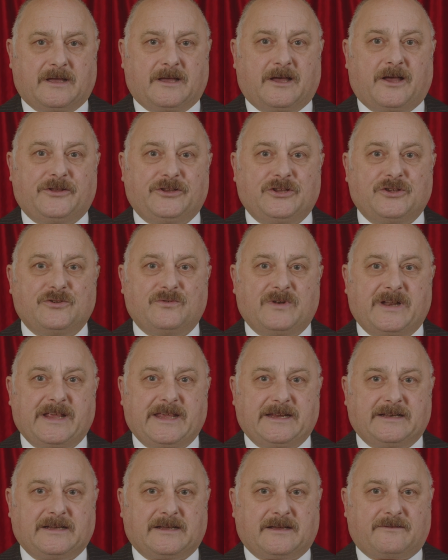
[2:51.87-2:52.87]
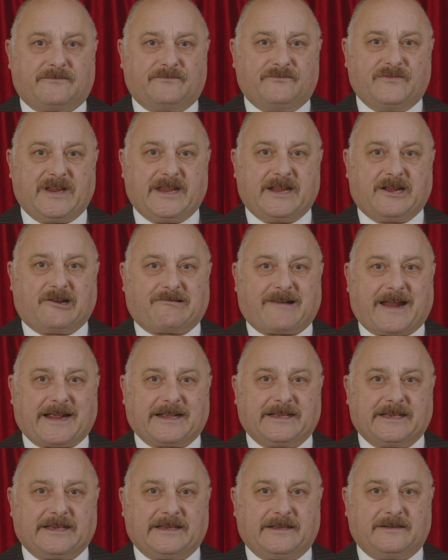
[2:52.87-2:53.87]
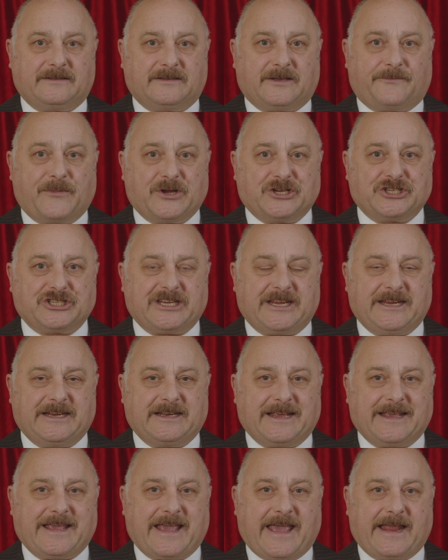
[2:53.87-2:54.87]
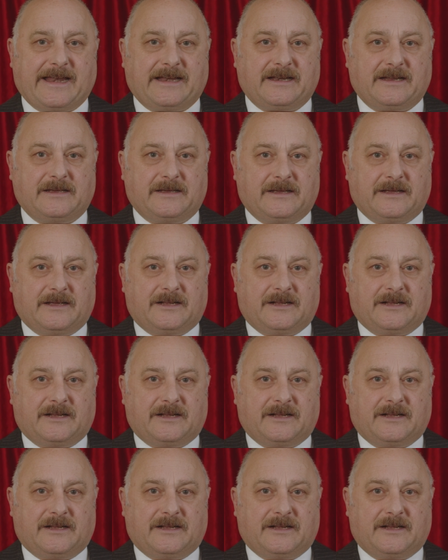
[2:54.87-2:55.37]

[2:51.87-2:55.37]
A new leader re-cranking the machine again,